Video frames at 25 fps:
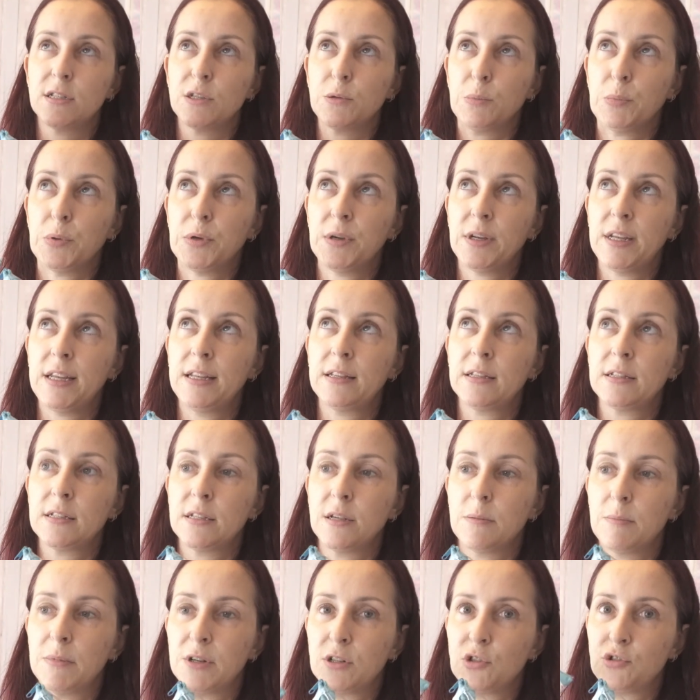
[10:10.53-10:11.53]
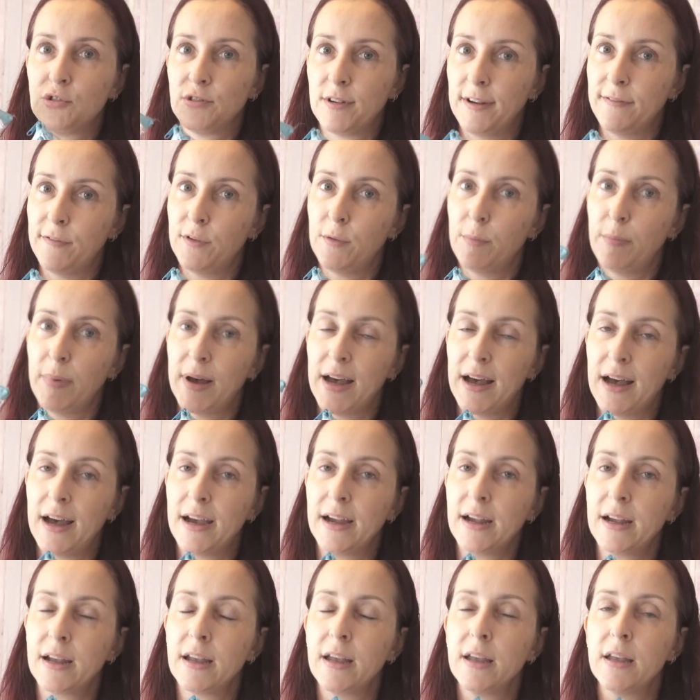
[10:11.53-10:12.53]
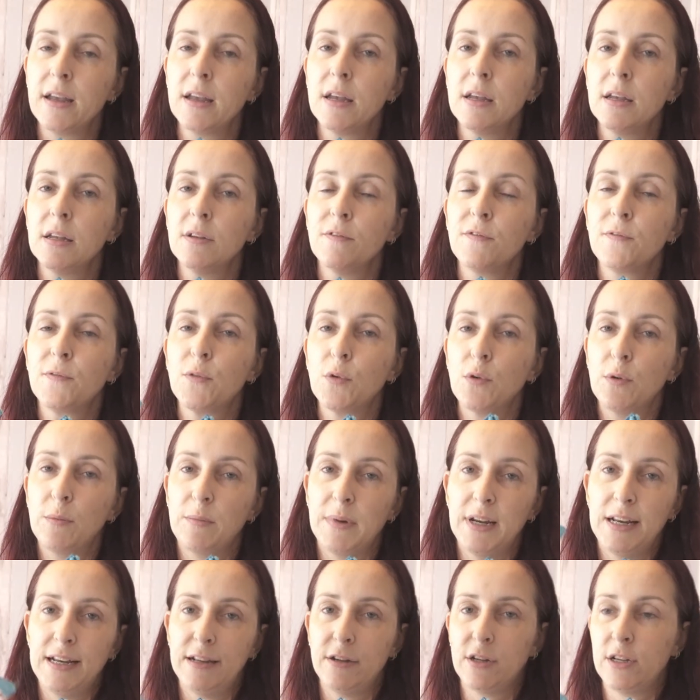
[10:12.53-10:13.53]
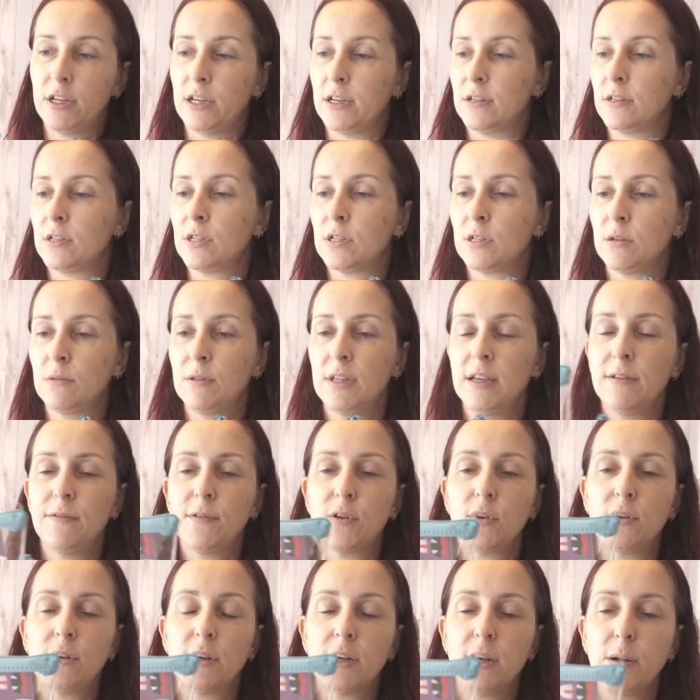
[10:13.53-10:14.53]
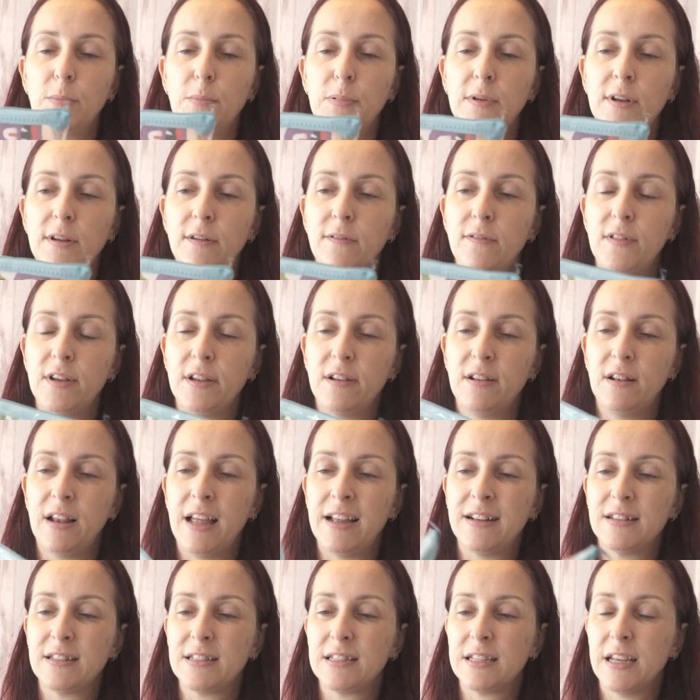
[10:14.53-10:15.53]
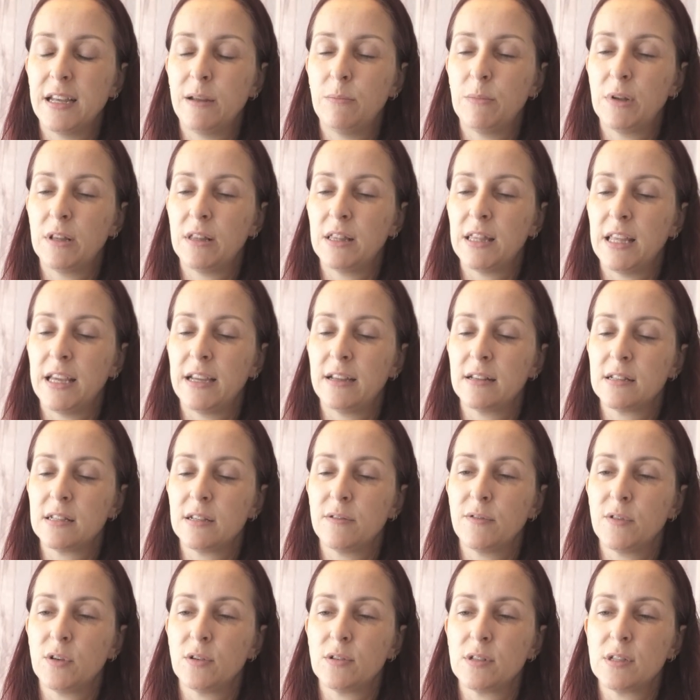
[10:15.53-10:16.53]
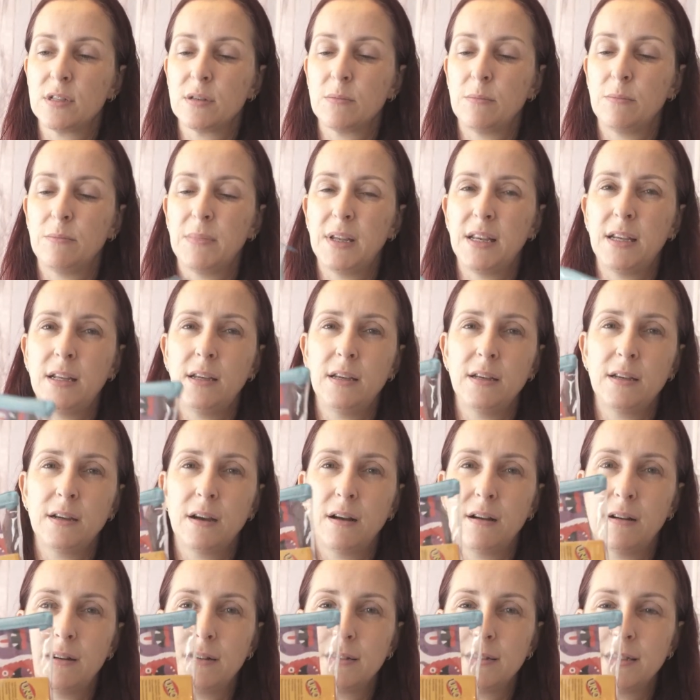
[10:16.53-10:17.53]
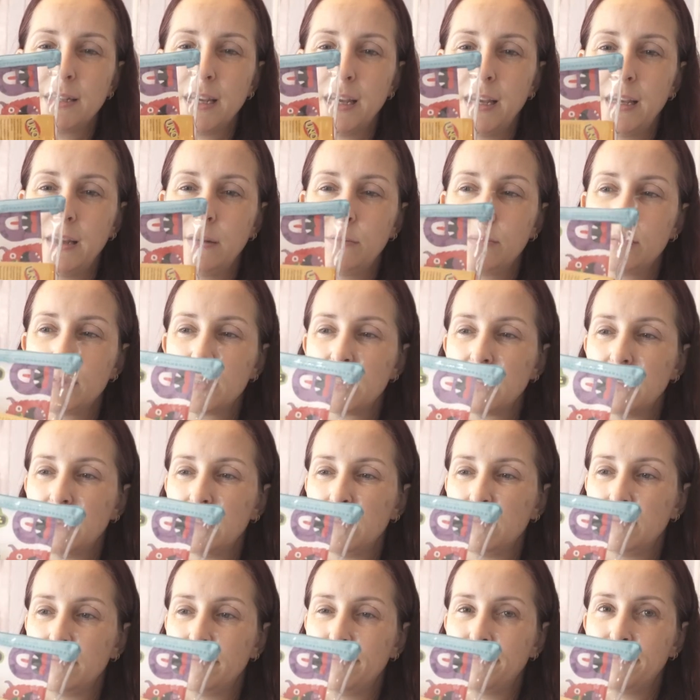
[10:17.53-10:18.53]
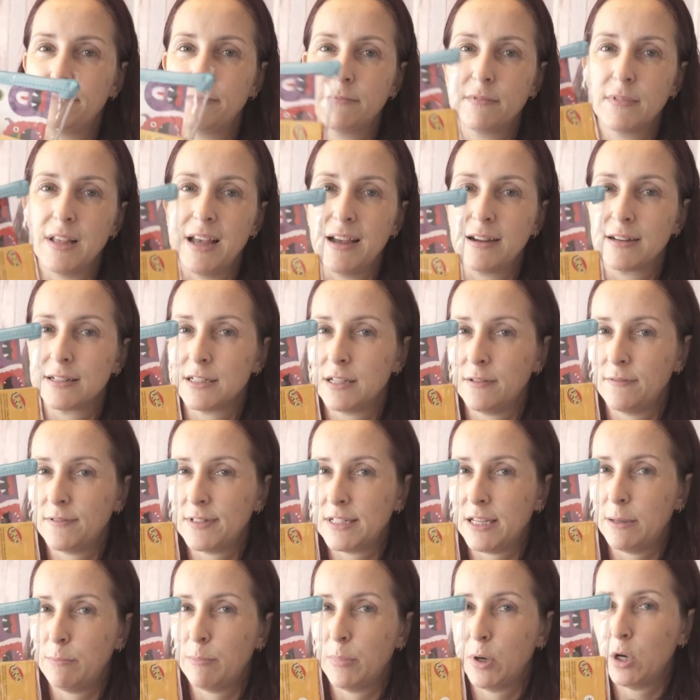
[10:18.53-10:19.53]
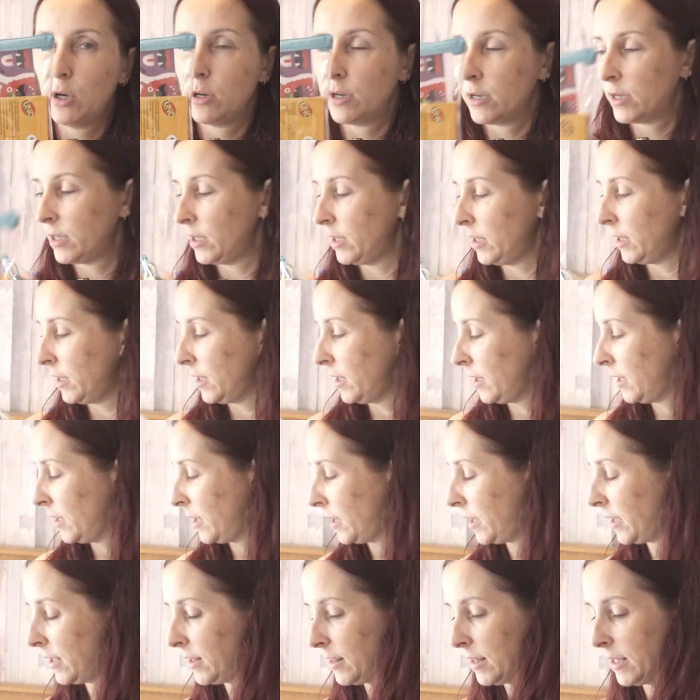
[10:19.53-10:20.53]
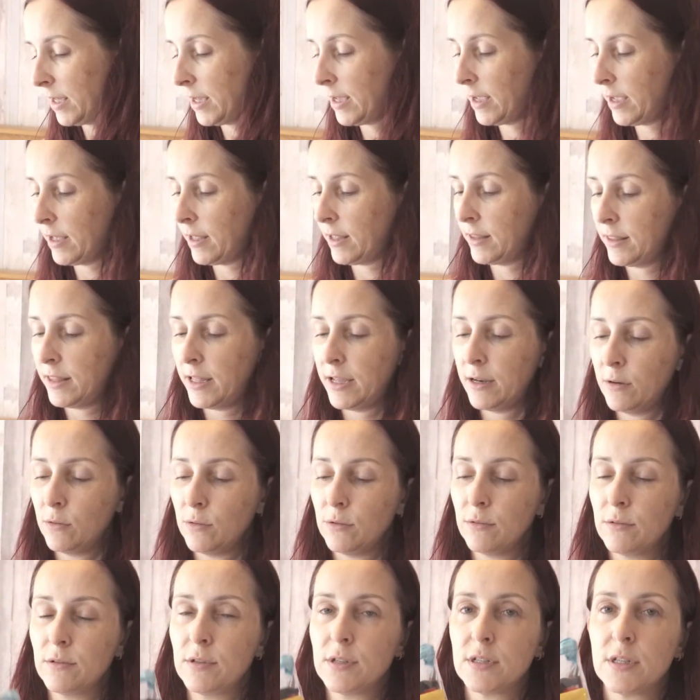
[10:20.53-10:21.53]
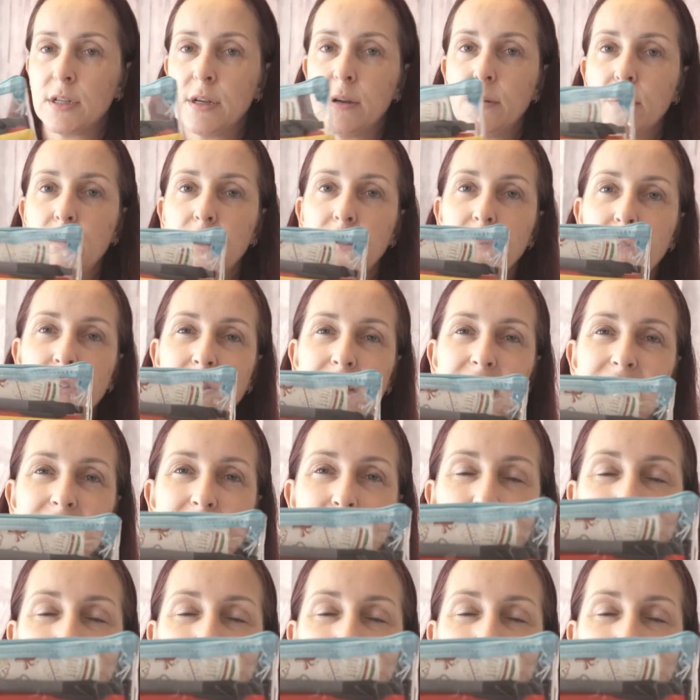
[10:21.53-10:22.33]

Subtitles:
to put into my travel bag for my little girls. So they've got a couple of little entertainment things. They've got some mini card games, a little activity book in there. And then also I've got these